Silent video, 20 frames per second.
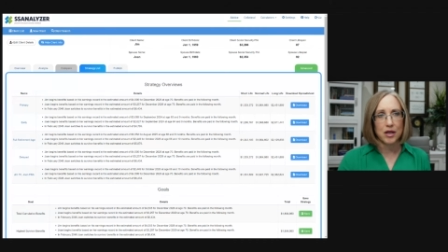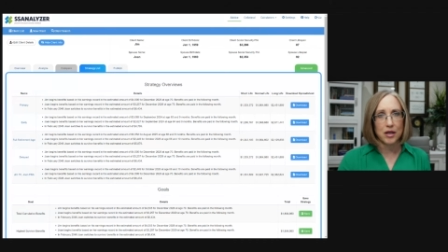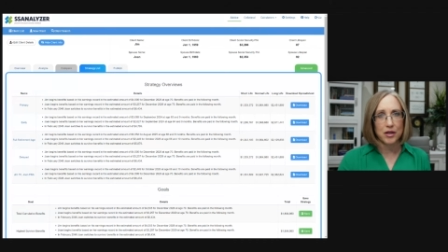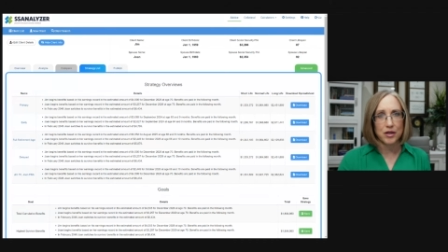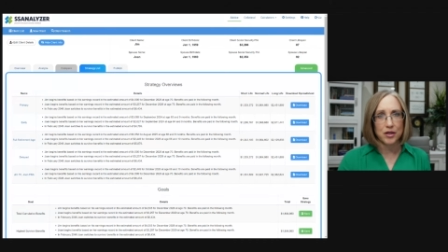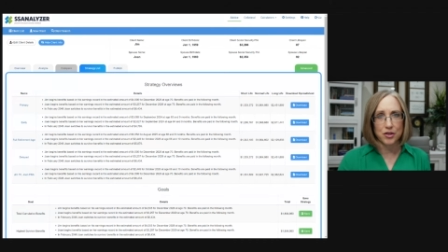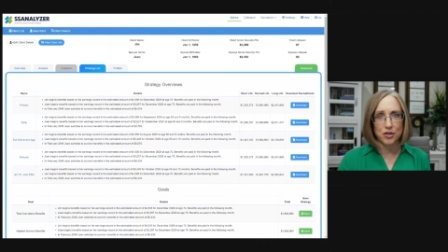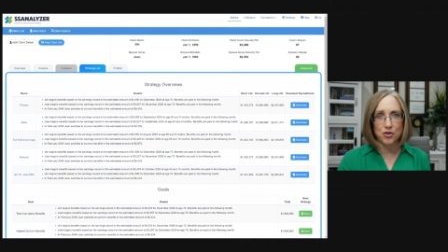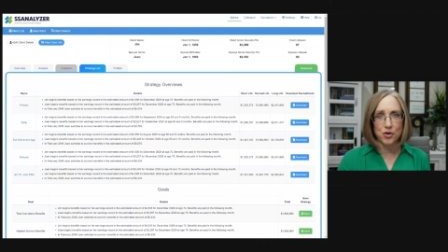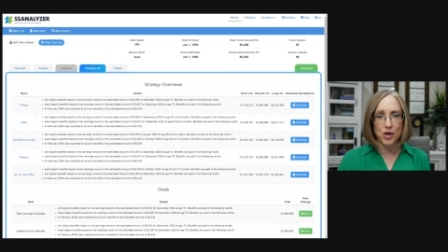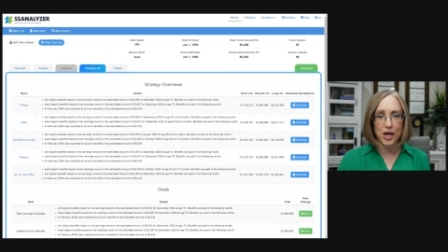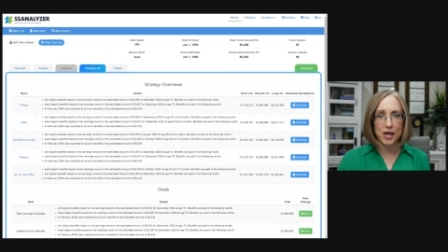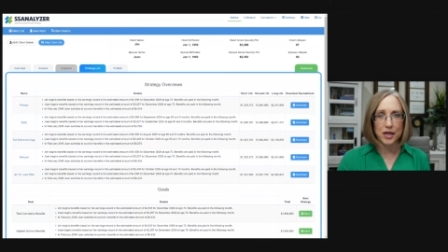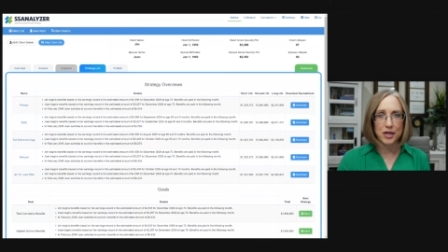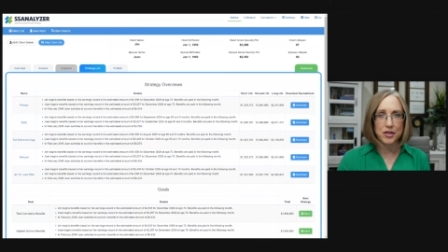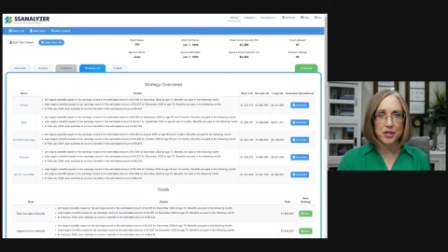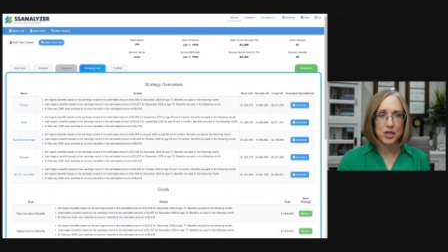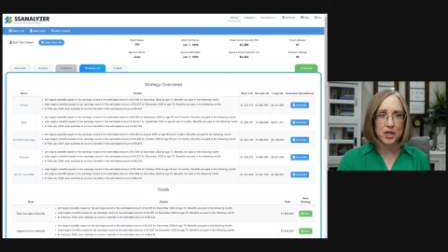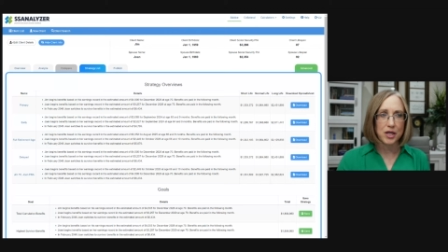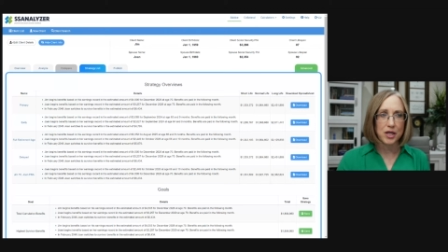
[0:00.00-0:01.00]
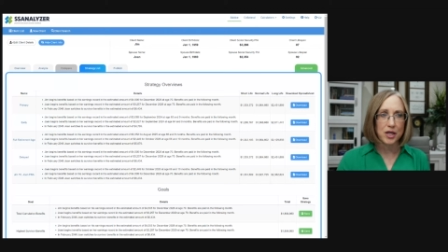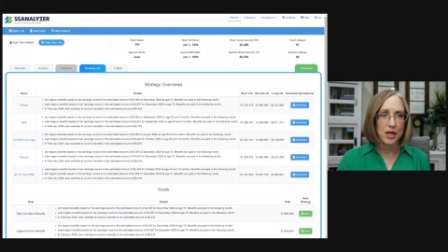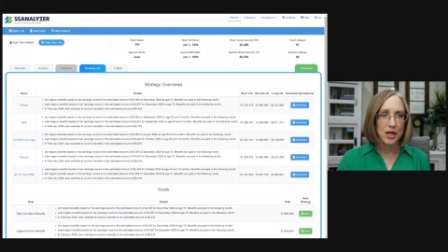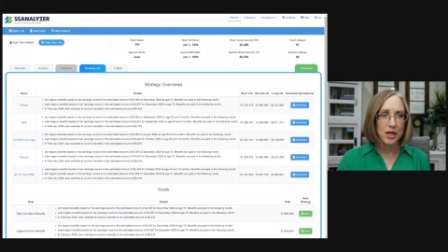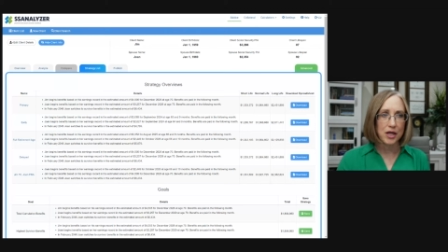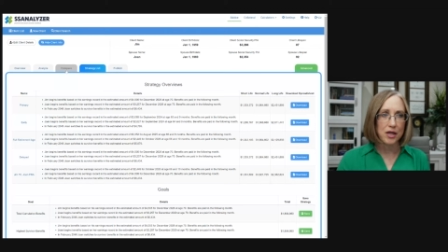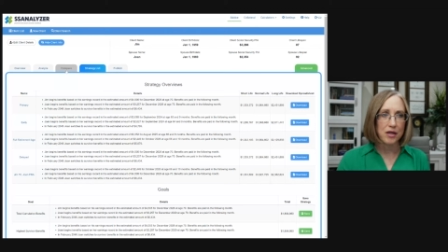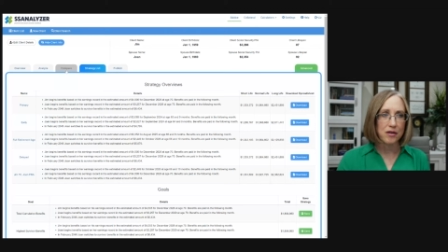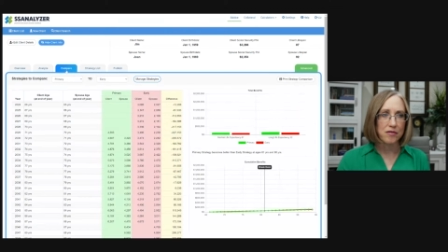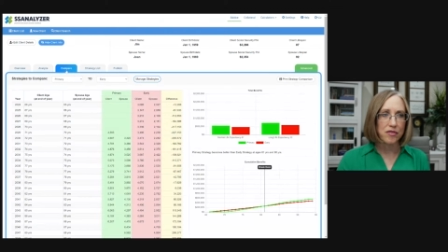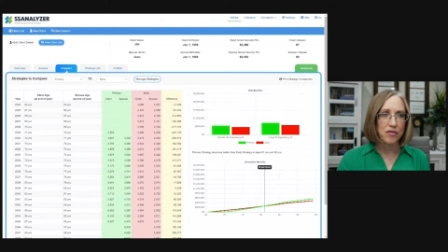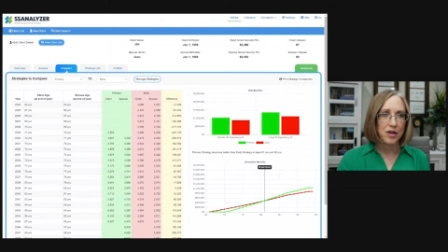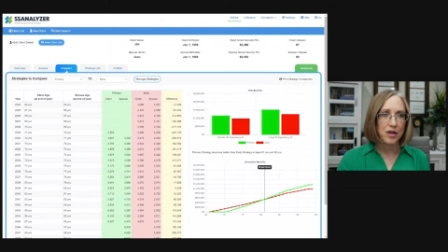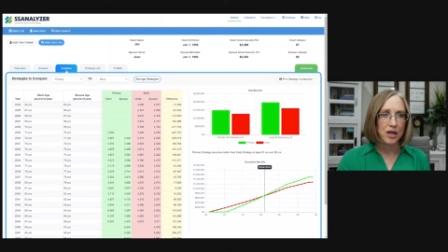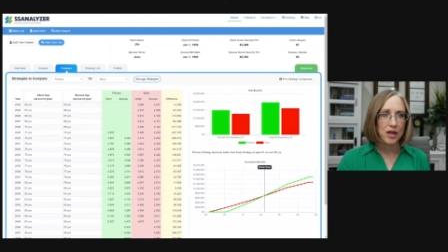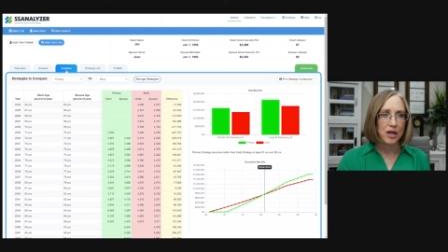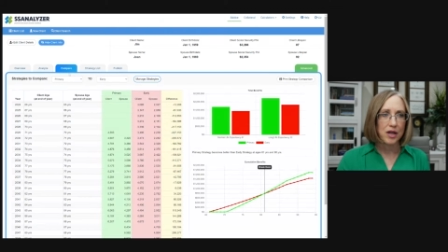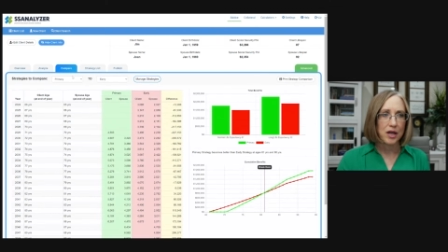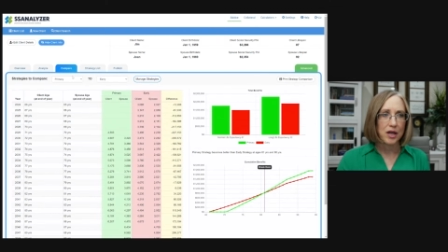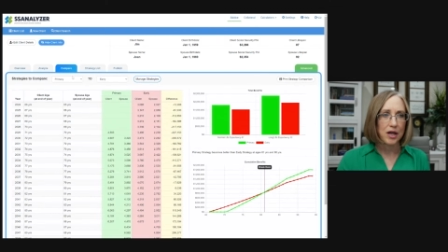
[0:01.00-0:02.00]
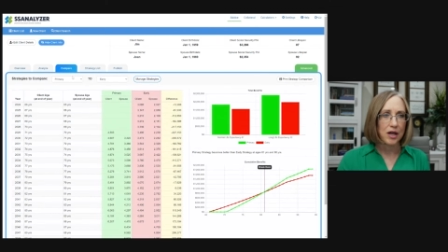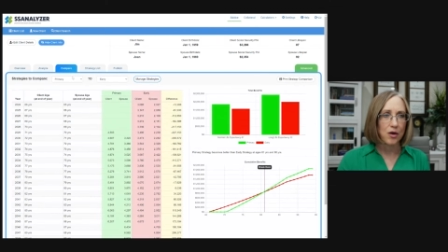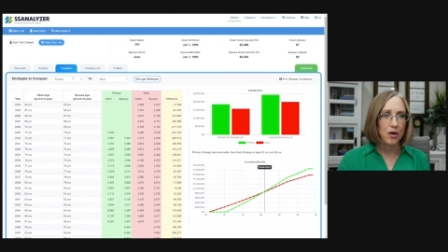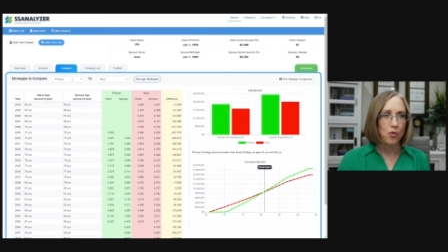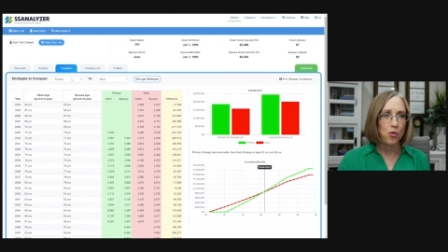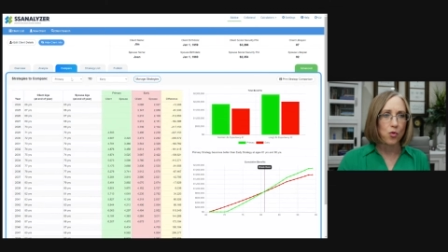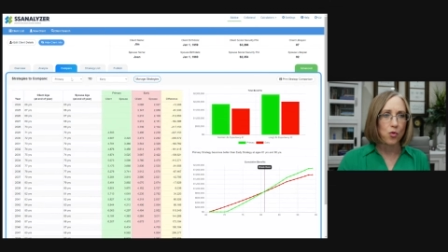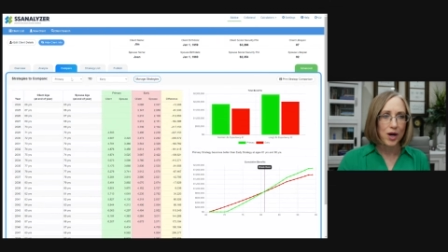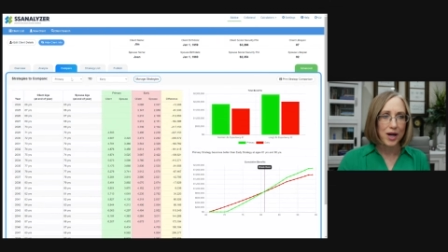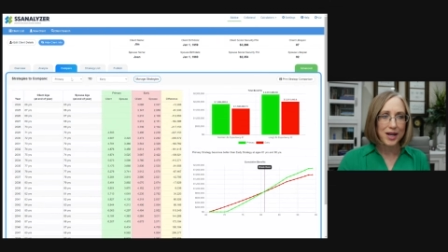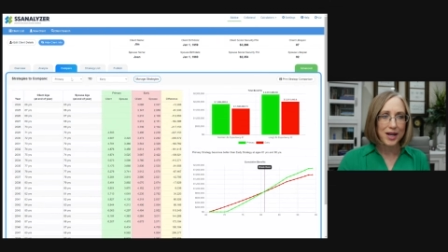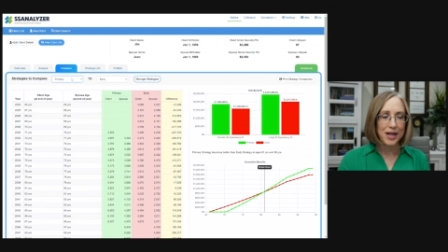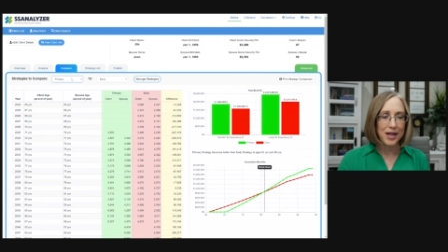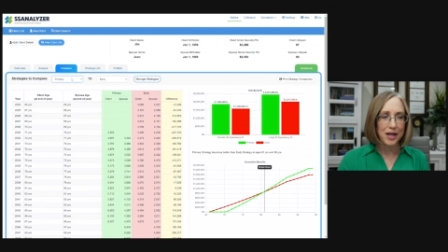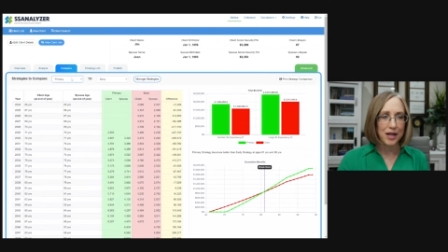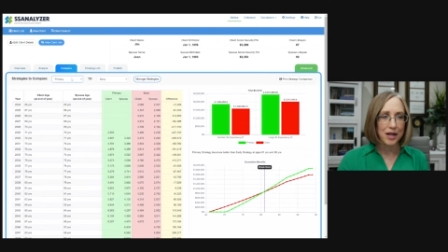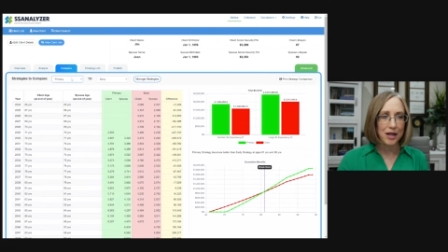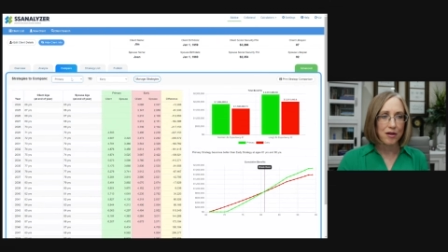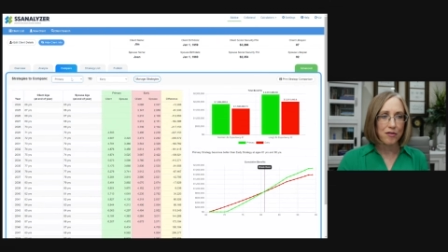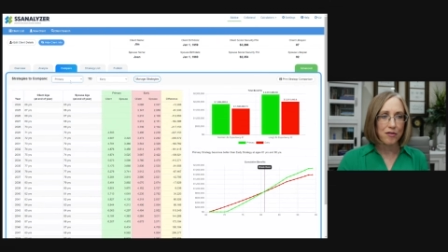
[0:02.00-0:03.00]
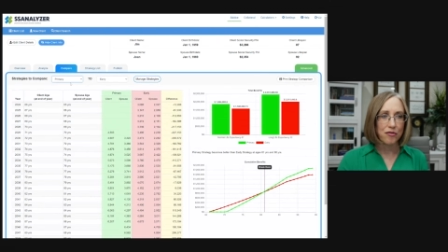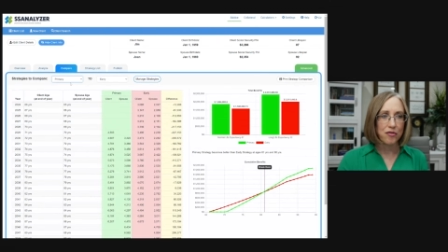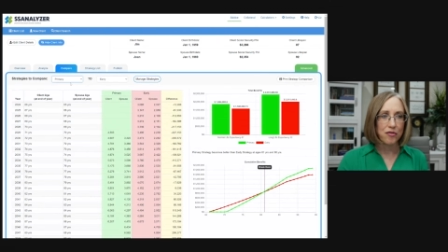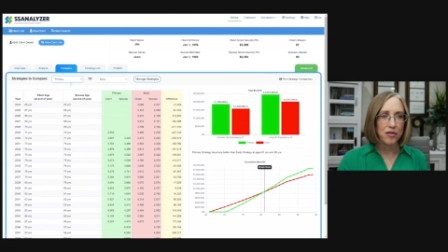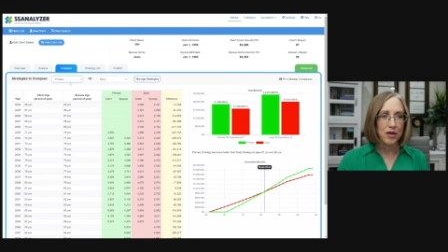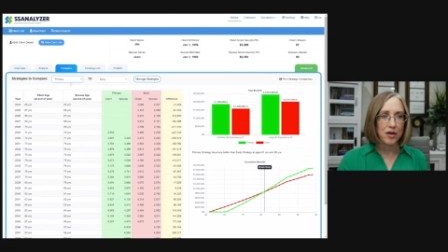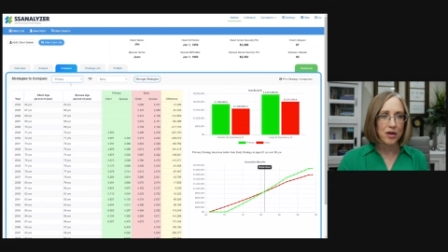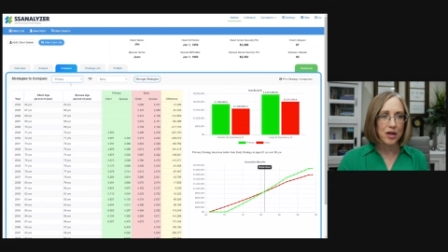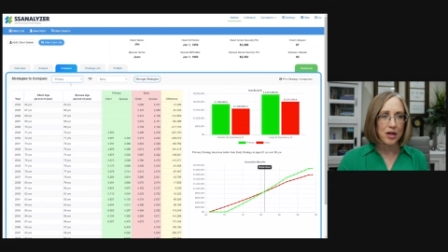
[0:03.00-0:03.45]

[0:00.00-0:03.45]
the strategy of uh, what if